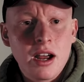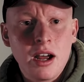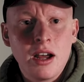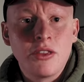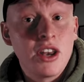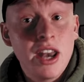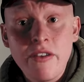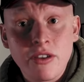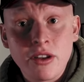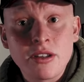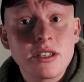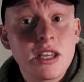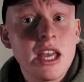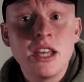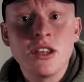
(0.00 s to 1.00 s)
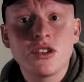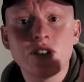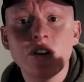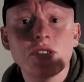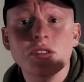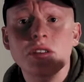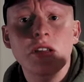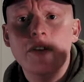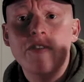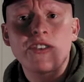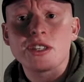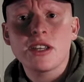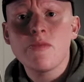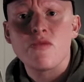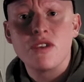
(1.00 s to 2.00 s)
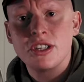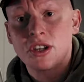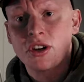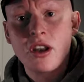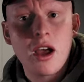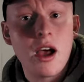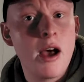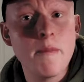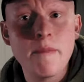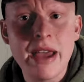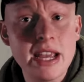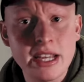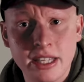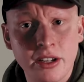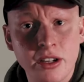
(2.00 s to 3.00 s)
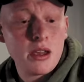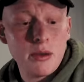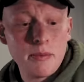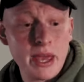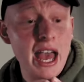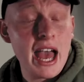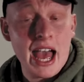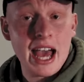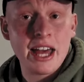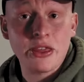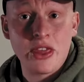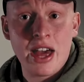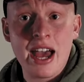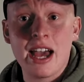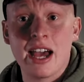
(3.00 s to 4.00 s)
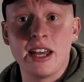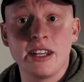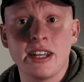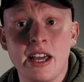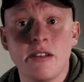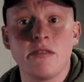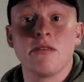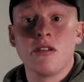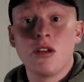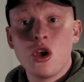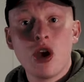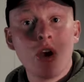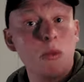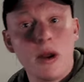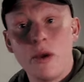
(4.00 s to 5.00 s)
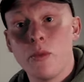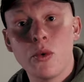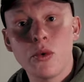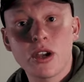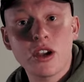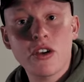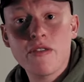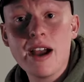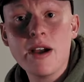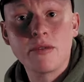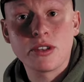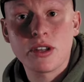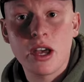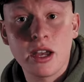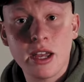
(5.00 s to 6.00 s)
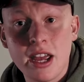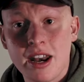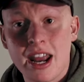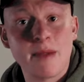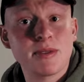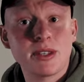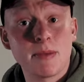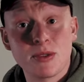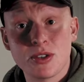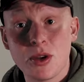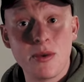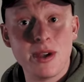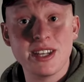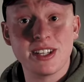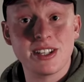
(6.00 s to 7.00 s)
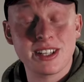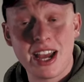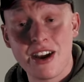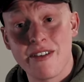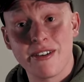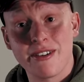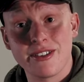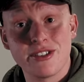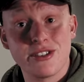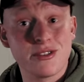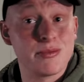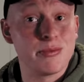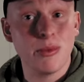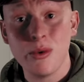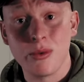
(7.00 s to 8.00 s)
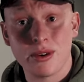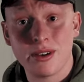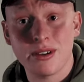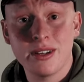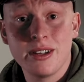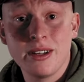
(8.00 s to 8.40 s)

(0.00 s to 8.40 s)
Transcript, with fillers: uh, the Netherlands is just, for some reason, amazing. But yeah, had that and then went walking around. Again, Amsterdam's so easy to get around because just walk.